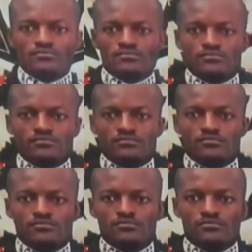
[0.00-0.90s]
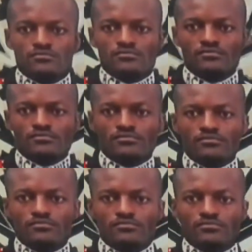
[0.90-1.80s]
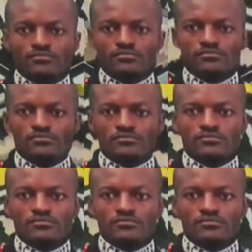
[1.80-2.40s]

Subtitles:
Nobody speaks.